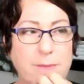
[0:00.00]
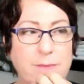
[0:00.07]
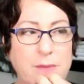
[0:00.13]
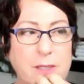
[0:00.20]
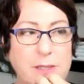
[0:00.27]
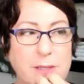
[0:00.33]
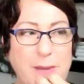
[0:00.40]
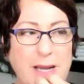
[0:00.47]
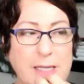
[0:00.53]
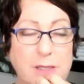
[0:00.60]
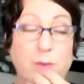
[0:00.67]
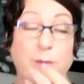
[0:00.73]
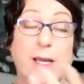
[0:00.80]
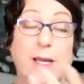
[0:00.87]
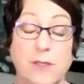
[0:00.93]
this past
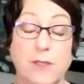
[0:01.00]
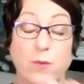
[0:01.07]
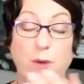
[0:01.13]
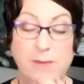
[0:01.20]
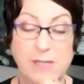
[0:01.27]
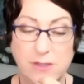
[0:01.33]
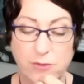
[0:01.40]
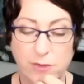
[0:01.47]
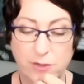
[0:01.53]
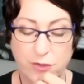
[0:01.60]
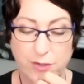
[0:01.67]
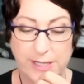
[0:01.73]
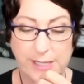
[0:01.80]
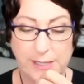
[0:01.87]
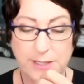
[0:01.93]
weekend, a women's
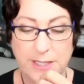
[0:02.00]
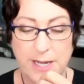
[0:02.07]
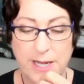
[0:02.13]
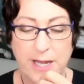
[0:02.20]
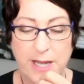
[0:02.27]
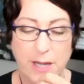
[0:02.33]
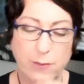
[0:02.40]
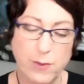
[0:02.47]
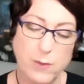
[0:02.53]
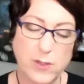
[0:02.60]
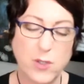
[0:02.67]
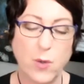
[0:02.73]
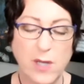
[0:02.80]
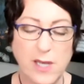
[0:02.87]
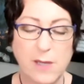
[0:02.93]
retreat, and we were
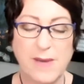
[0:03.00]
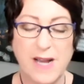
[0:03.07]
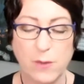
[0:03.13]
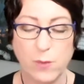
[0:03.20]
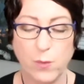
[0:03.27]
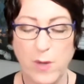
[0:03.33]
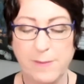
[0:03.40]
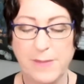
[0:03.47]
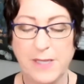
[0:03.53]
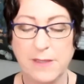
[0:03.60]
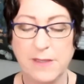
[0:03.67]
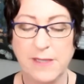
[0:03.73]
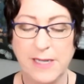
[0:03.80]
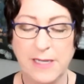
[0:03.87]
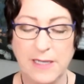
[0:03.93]
talking about
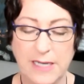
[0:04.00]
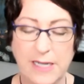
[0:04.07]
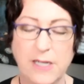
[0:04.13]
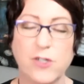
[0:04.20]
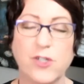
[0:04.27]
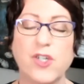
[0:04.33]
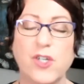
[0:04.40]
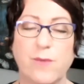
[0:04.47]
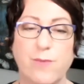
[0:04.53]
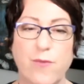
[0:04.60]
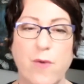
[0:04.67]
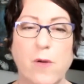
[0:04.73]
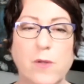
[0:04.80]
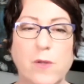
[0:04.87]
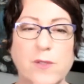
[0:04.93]
women in leadership
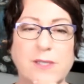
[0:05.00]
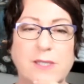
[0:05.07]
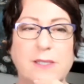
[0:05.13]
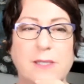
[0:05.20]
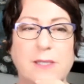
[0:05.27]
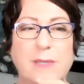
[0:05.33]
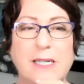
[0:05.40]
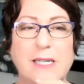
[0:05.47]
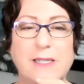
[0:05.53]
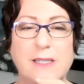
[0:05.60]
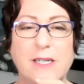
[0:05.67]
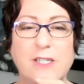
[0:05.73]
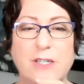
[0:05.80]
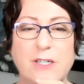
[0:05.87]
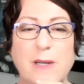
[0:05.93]
roles, and somebody
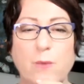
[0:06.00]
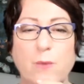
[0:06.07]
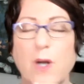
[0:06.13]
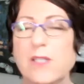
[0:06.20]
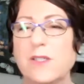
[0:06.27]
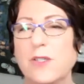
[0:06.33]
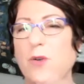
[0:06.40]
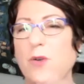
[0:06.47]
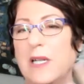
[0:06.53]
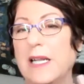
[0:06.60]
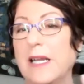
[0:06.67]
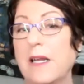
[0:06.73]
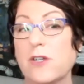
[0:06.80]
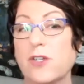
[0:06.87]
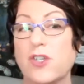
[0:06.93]
said to me, "What's your
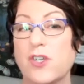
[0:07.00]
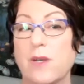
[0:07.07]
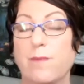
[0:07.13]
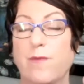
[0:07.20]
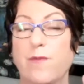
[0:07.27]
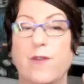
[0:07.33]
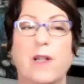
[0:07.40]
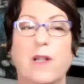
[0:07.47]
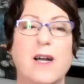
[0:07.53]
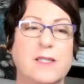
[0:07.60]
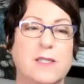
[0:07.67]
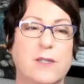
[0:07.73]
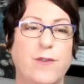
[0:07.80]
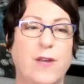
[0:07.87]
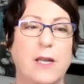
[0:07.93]
leadership
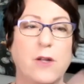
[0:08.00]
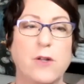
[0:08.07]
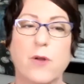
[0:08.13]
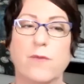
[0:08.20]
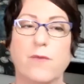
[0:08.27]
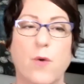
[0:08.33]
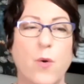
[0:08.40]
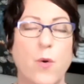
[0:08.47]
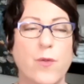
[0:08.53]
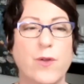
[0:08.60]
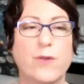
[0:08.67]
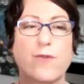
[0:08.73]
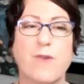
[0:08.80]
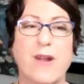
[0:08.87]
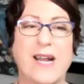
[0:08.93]
philosophy? Of all the
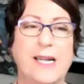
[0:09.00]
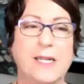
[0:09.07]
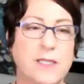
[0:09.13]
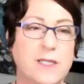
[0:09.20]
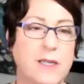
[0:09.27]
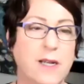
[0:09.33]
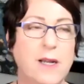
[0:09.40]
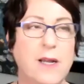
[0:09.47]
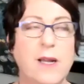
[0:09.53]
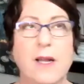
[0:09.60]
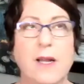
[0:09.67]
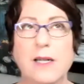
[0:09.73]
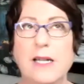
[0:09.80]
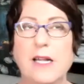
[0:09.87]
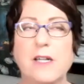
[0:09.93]
great
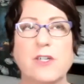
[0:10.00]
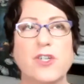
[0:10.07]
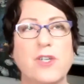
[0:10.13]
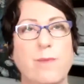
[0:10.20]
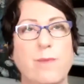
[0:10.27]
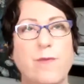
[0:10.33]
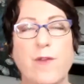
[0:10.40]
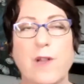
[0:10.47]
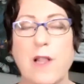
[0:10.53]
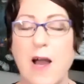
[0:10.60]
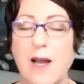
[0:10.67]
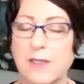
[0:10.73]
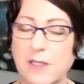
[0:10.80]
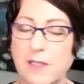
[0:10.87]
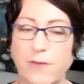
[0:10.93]
leadership
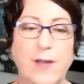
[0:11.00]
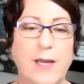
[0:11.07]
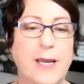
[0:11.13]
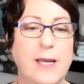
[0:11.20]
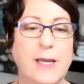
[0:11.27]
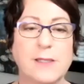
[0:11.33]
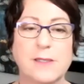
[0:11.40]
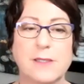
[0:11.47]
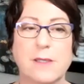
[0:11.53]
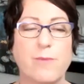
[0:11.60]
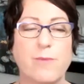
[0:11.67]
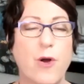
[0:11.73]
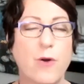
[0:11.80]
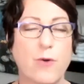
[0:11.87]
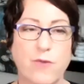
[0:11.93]
philosophies and
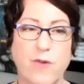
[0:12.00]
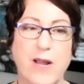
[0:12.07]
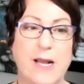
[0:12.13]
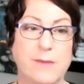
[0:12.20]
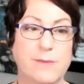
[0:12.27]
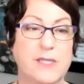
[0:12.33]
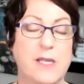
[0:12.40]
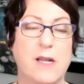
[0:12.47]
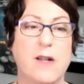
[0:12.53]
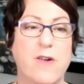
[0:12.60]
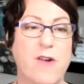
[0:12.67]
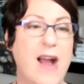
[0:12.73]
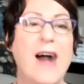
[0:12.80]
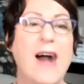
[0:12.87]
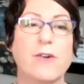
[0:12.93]
programs that
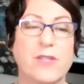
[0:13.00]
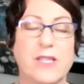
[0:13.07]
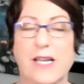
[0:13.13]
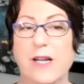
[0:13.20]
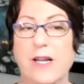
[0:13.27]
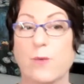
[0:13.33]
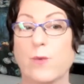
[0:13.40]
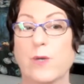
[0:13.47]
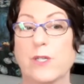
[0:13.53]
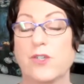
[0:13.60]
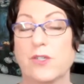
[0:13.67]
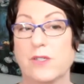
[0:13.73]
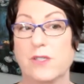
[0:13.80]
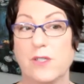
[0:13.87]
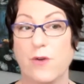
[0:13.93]
are out there, which
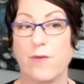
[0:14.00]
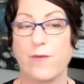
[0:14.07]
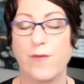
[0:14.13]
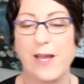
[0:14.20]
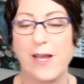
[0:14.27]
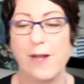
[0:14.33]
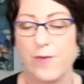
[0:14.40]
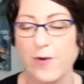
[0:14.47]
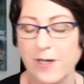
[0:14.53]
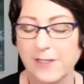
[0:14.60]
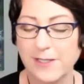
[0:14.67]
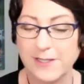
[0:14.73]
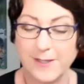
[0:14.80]
is your favorite?"